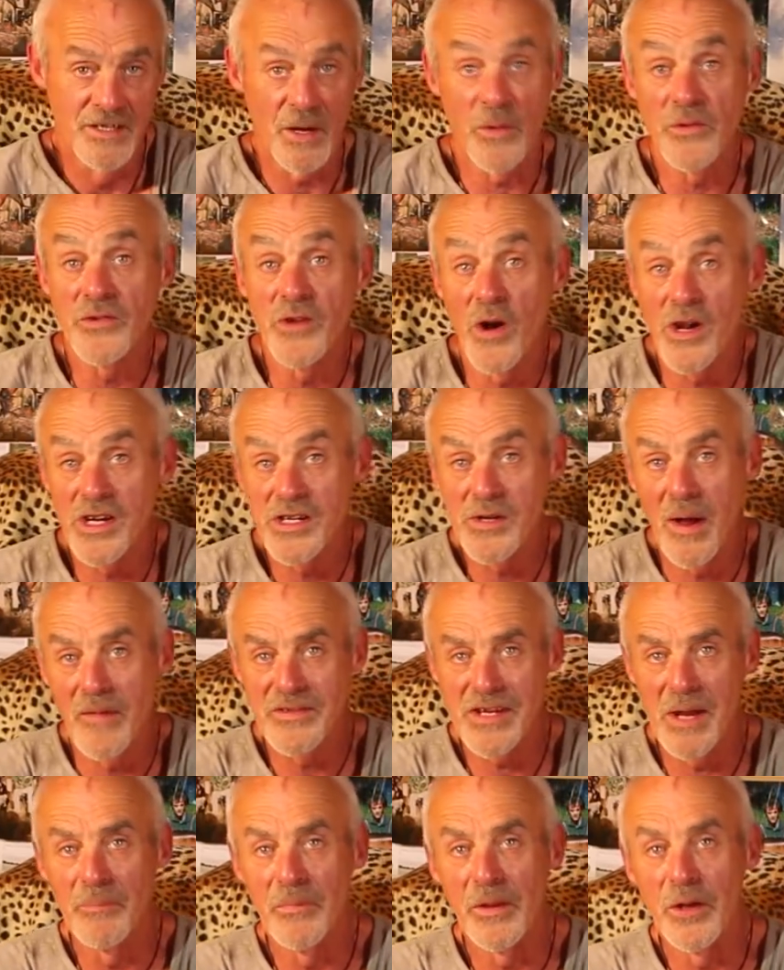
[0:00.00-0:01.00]
So it was nice to
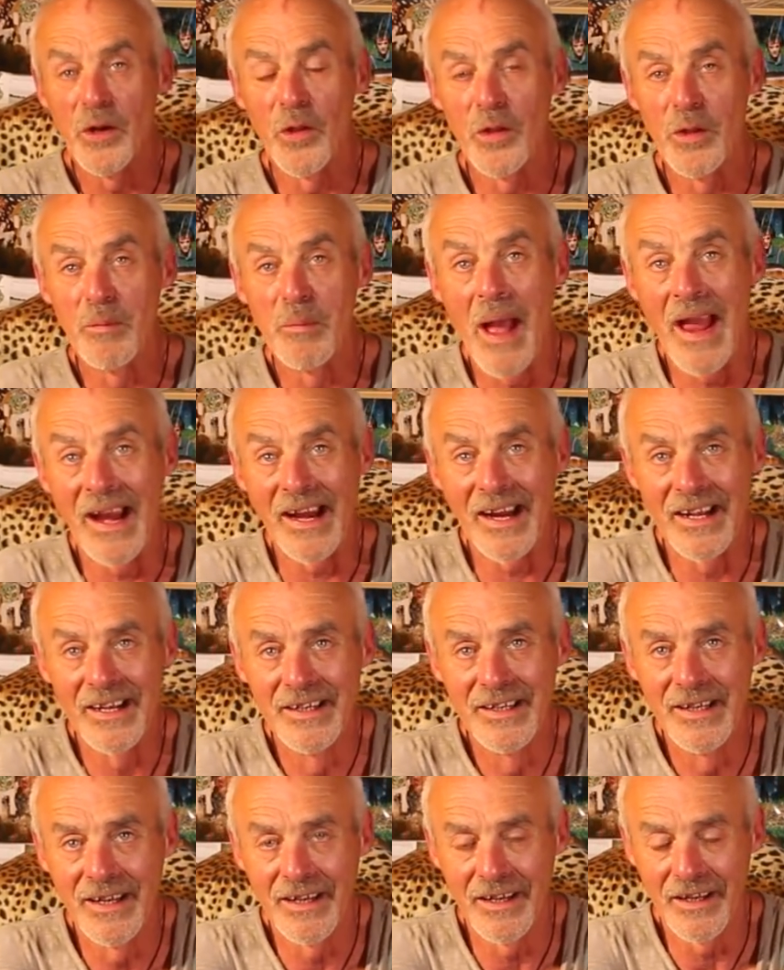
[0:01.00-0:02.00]
have something on the bank,
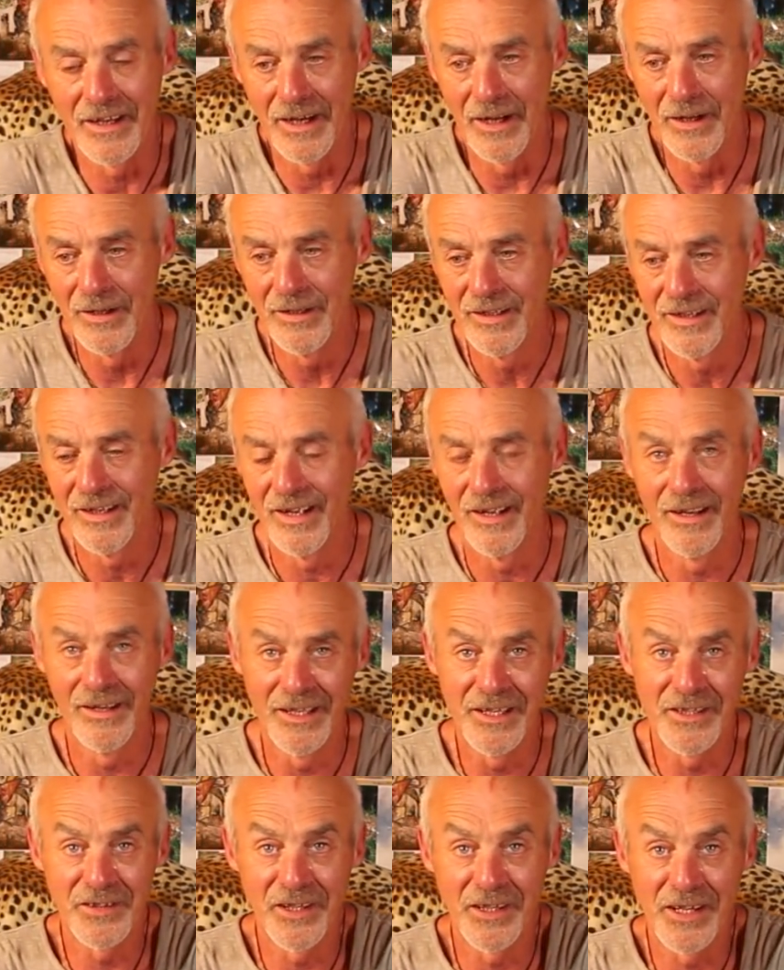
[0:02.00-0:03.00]
you know. At
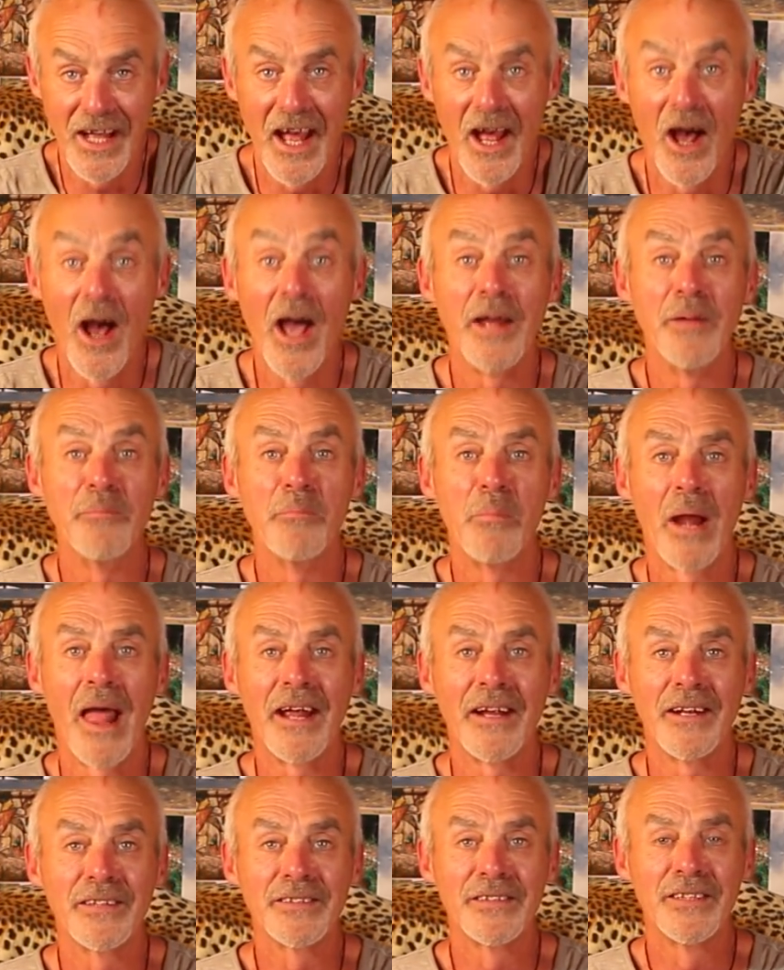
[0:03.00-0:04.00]
least I hadn't
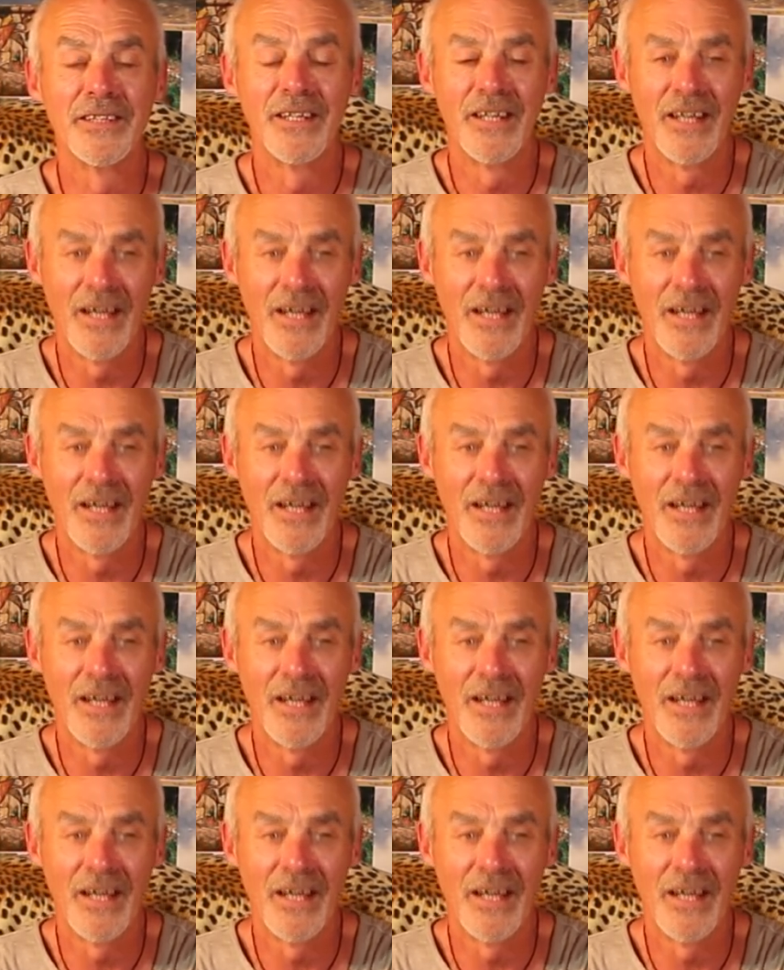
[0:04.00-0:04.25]
blanked.